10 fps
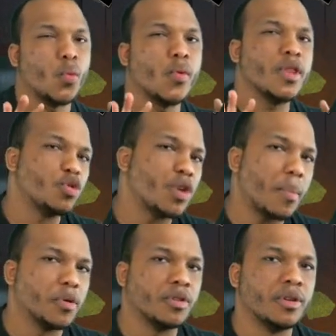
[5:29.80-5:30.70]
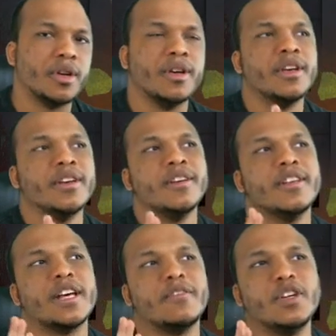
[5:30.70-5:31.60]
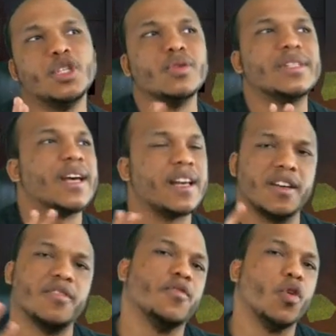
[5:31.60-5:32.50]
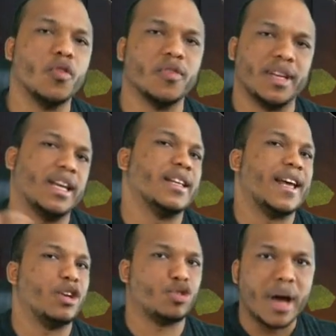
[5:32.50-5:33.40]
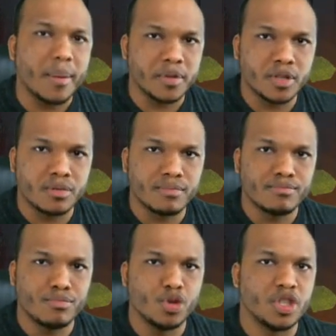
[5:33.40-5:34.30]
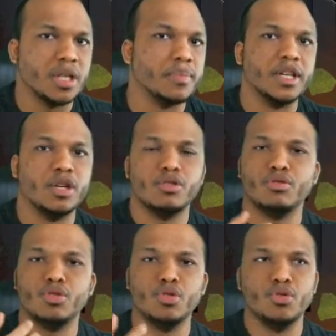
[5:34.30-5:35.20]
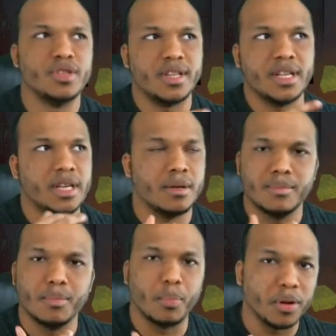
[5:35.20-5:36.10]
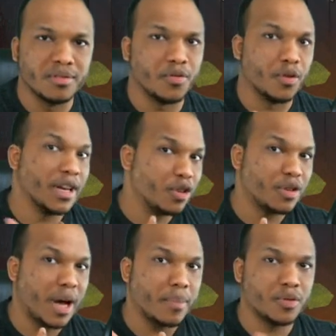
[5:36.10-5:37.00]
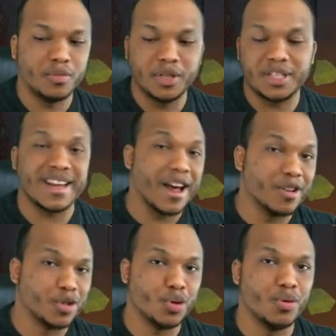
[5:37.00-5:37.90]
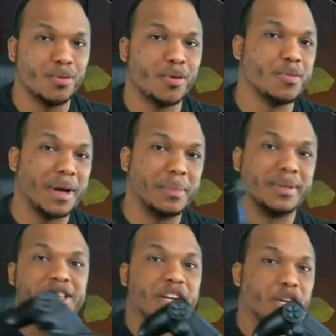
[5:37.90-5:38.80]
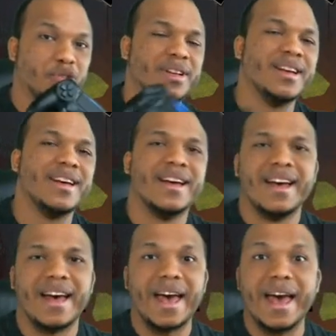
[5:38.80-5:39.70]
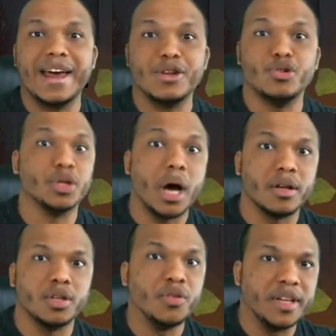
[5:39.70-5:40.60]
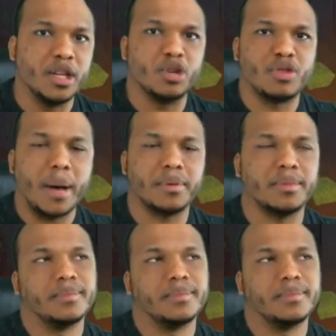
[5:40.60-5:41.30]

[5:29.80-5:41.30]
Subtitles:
With the Trapper, there is no technique involved in laying traps. You simply use the button for laying traps, which is L2 on my PlayStation, and you're done. You've laid the trap.